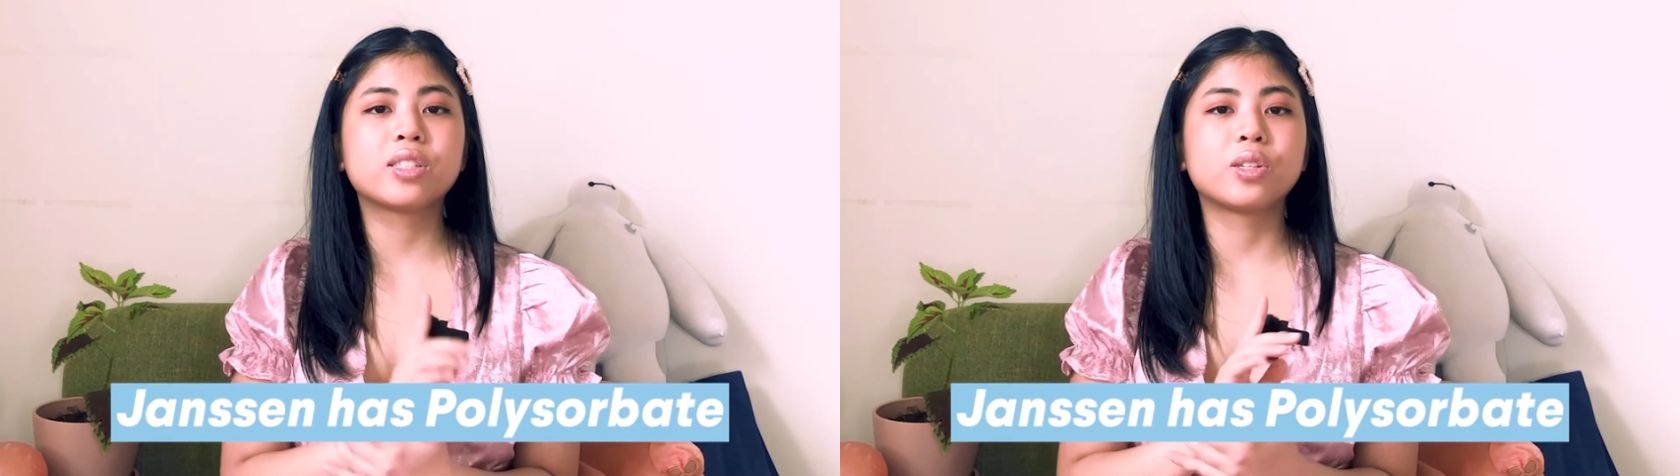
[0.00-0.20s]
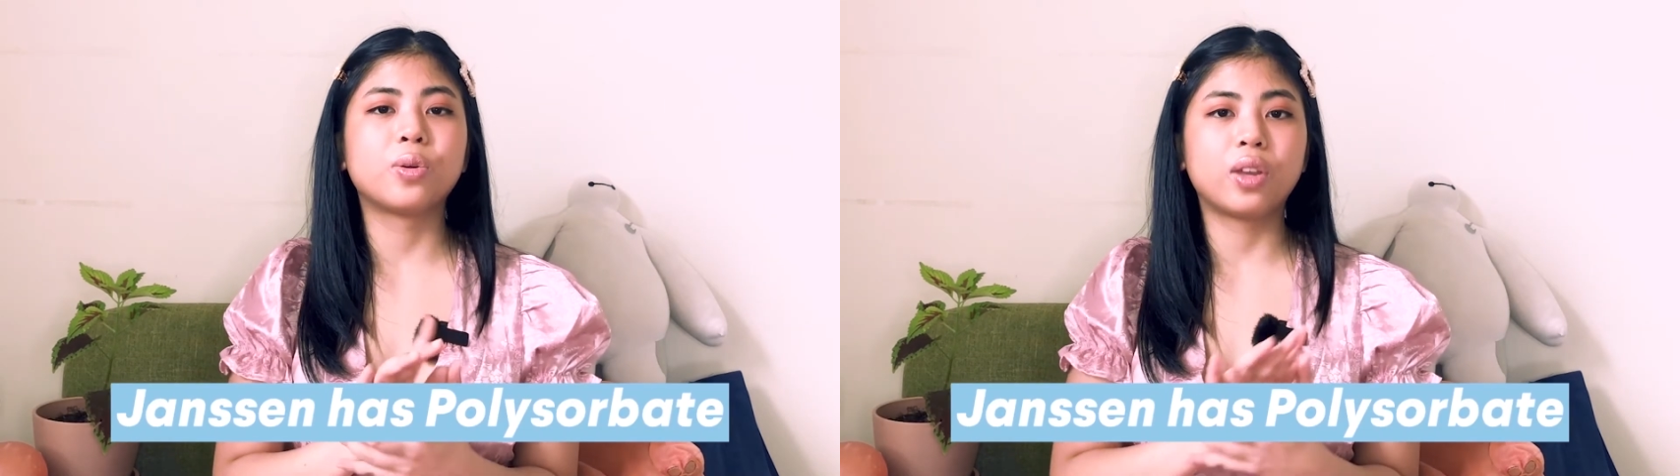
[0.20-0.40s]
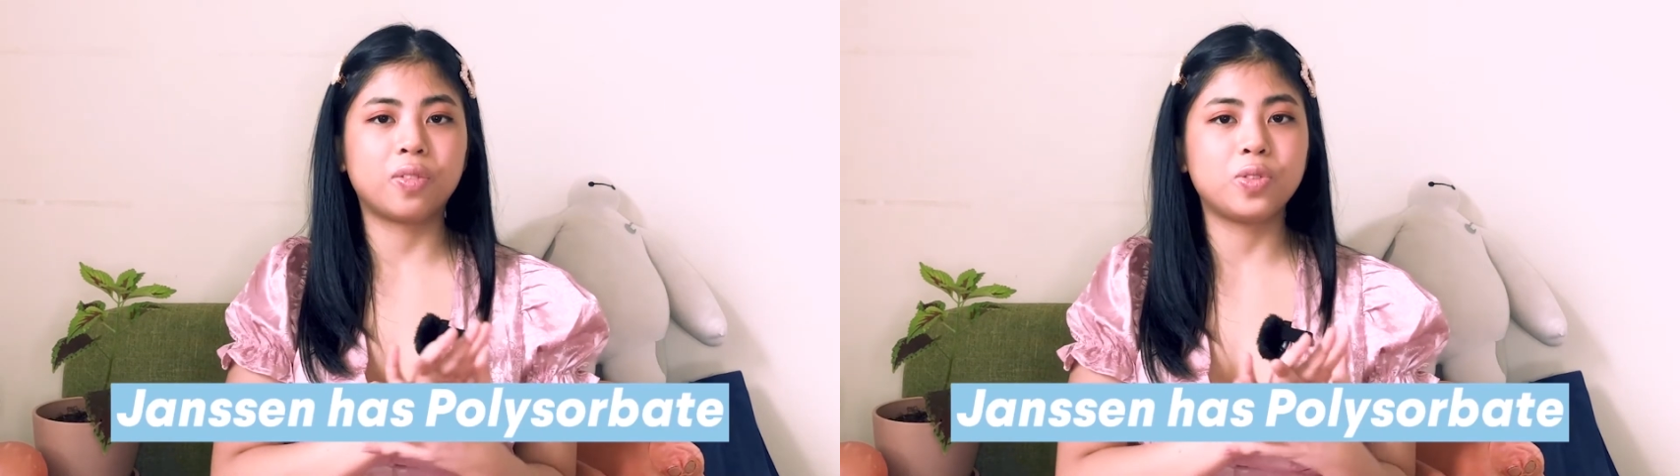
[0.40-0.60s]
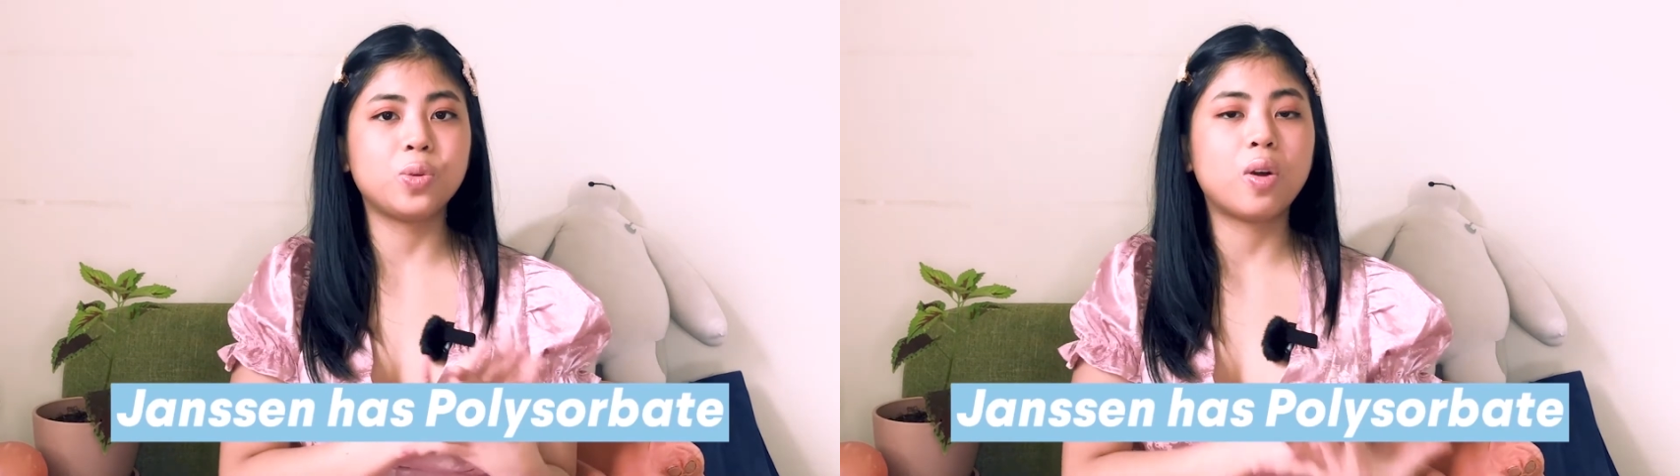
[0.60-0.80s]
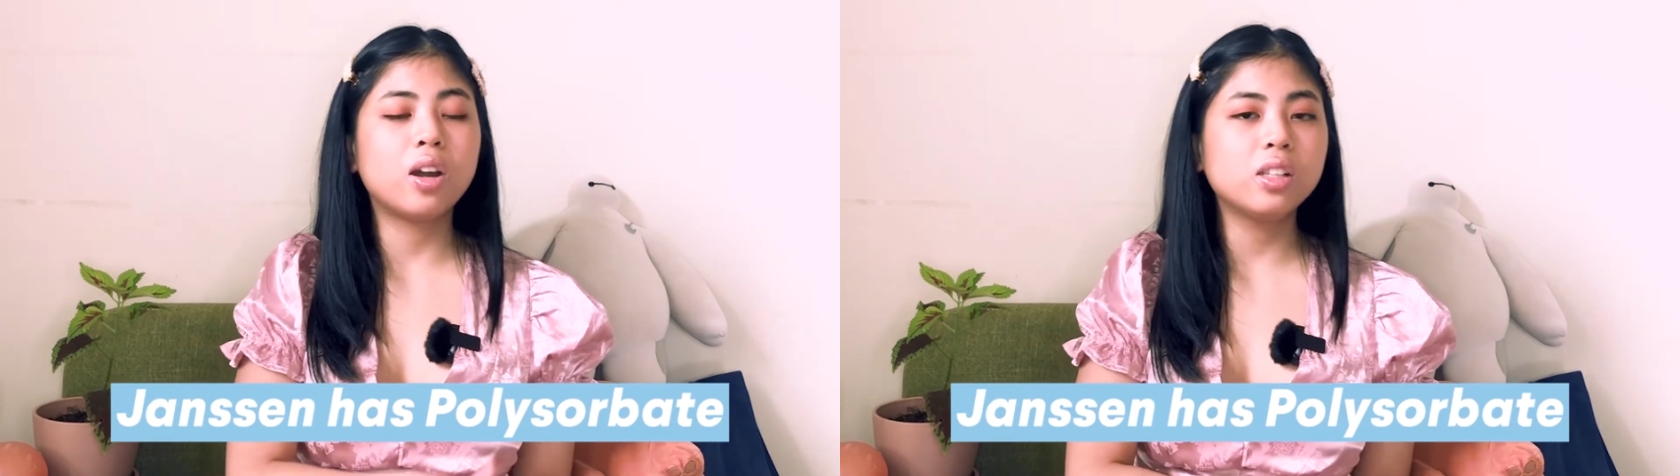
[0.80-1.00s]
so if
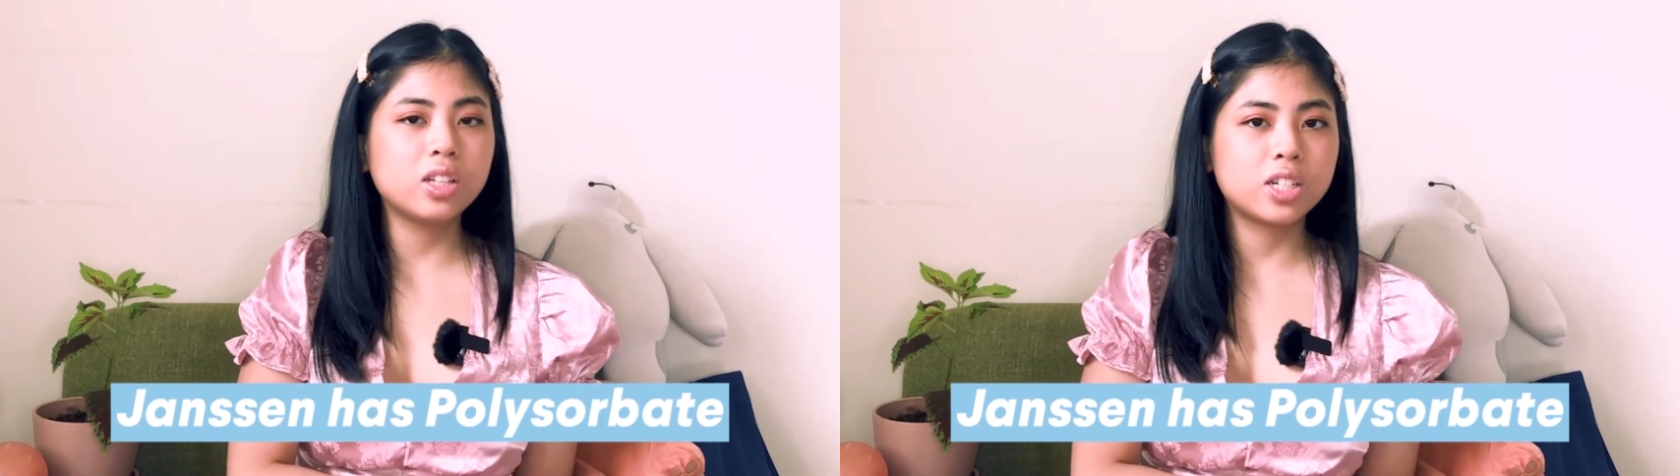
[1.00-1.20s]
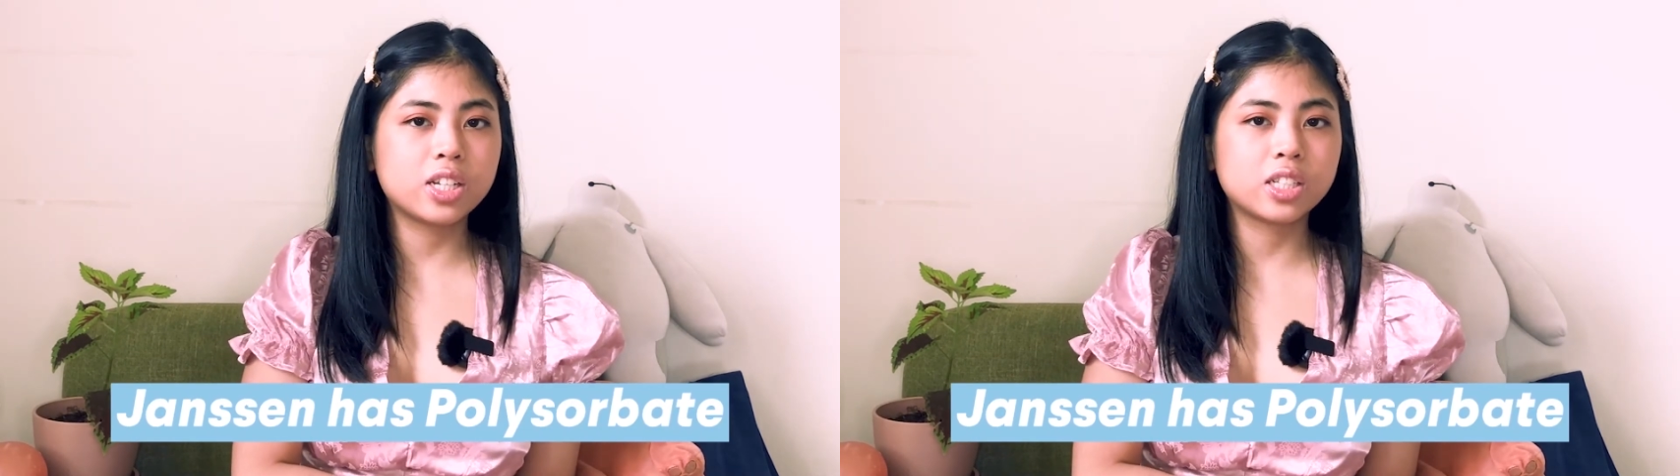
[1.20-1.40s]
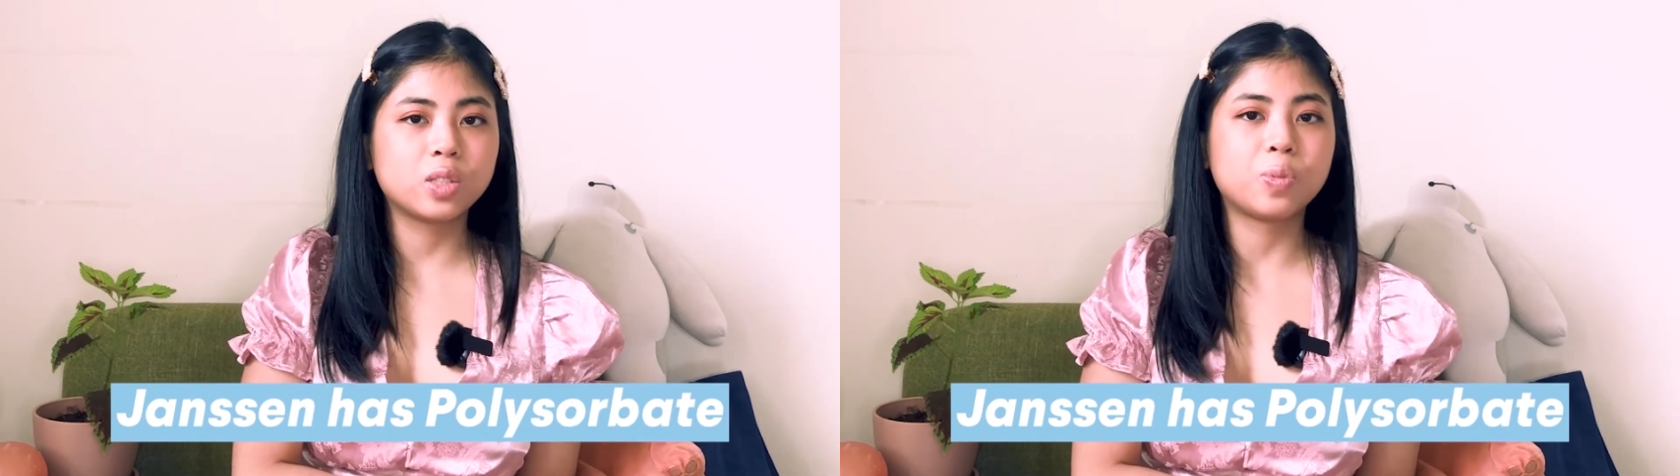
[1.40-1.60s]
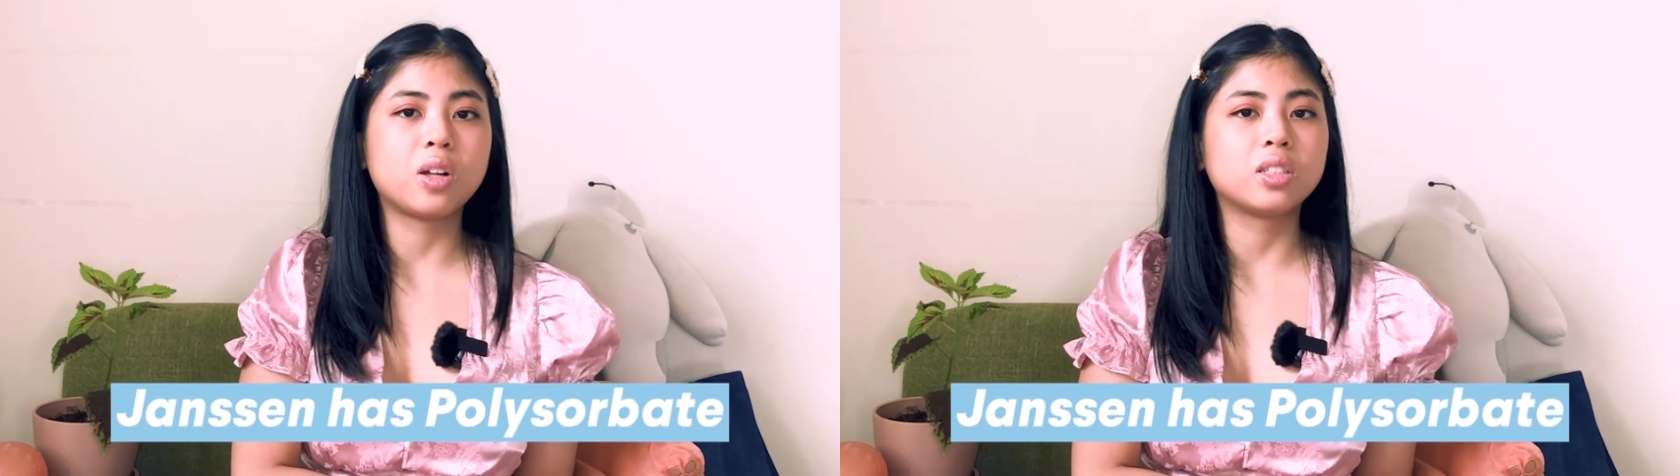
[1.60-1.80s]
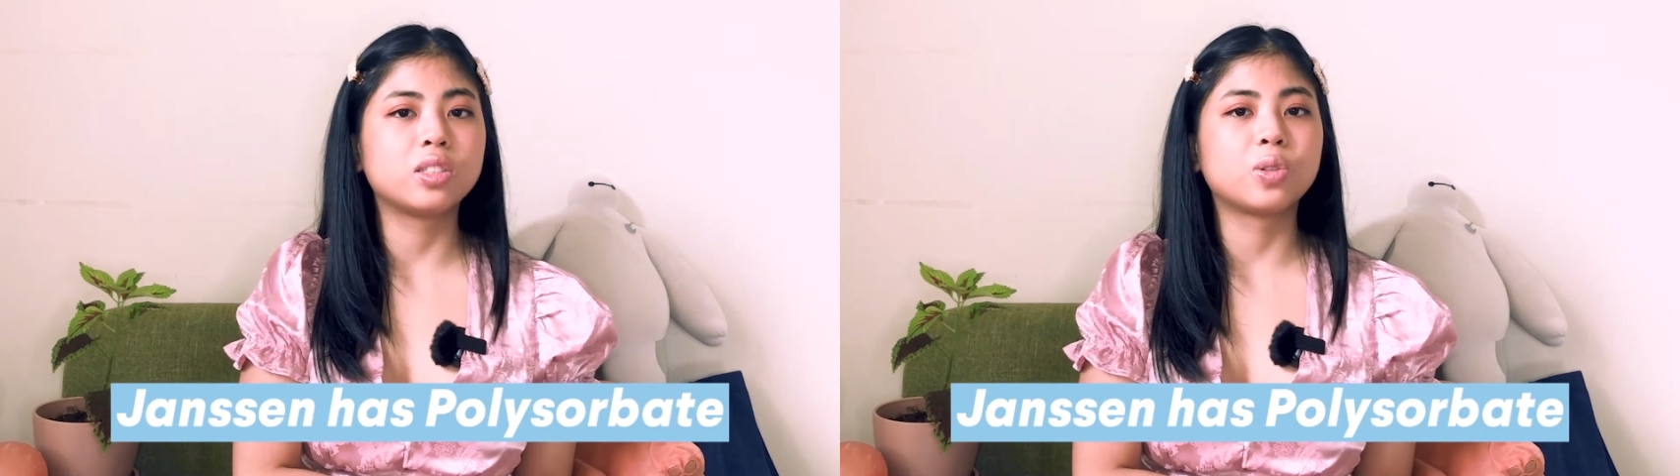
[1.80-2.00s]
you are allergic to
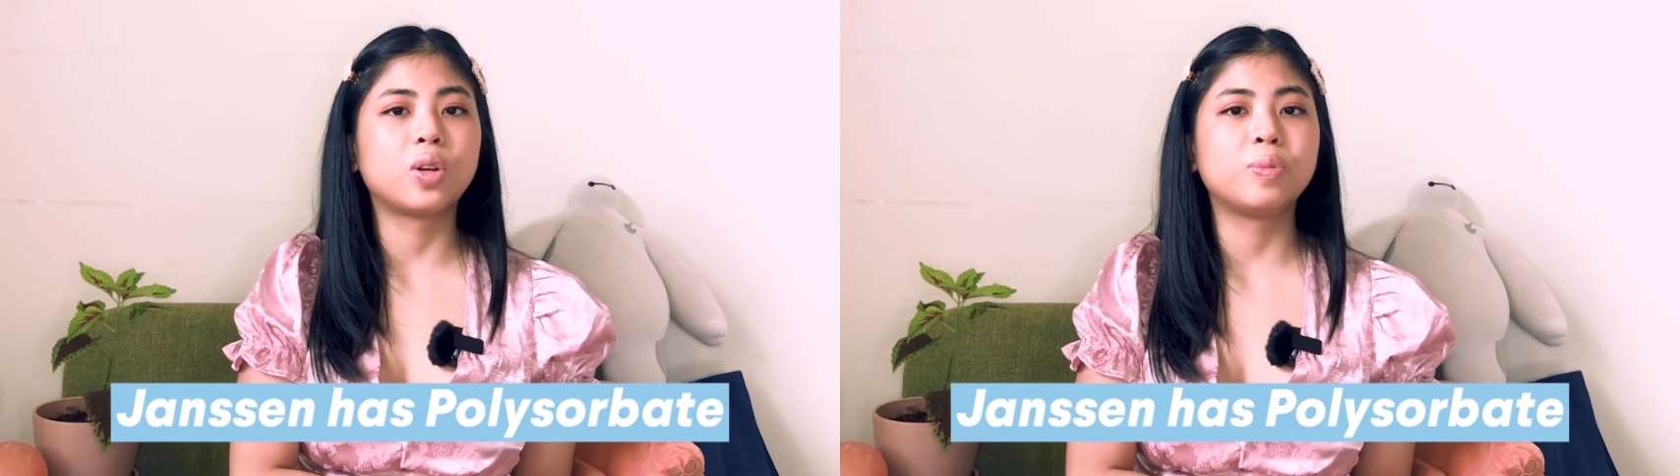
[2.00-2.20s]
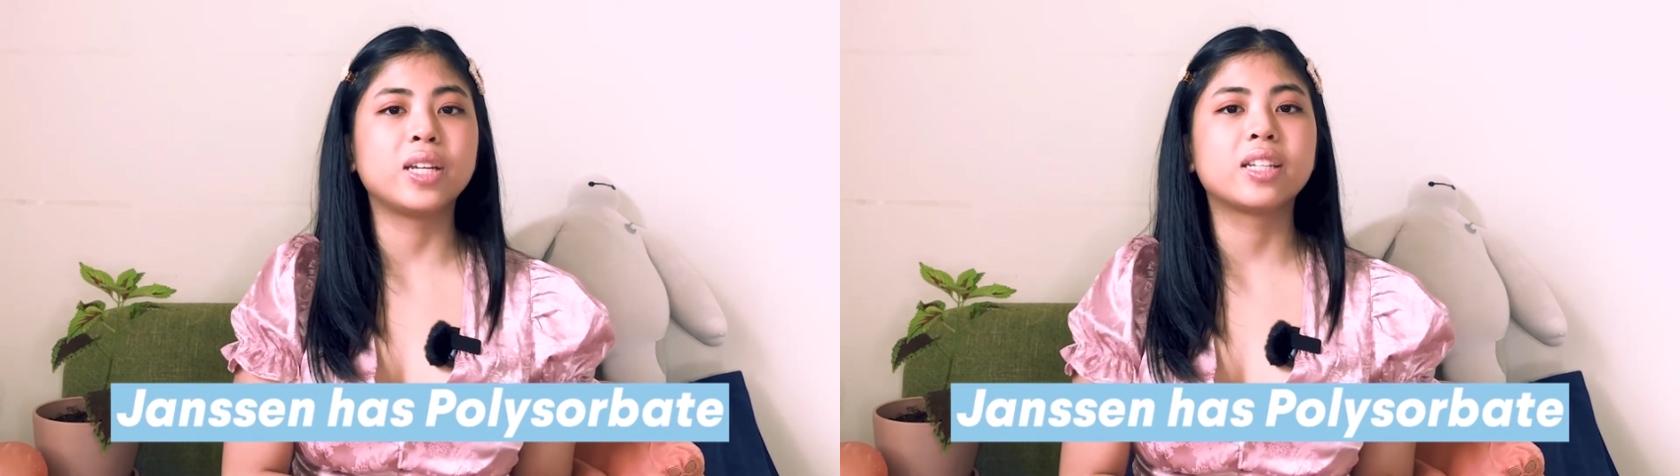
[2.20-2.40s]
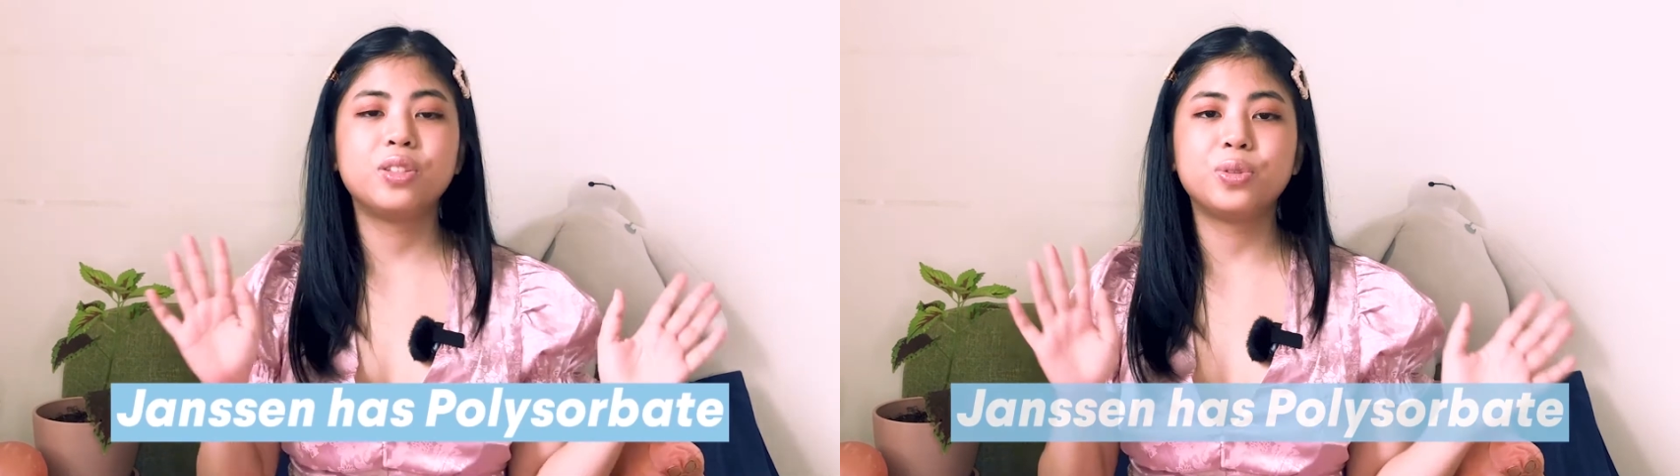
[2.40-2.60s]
polysorbate,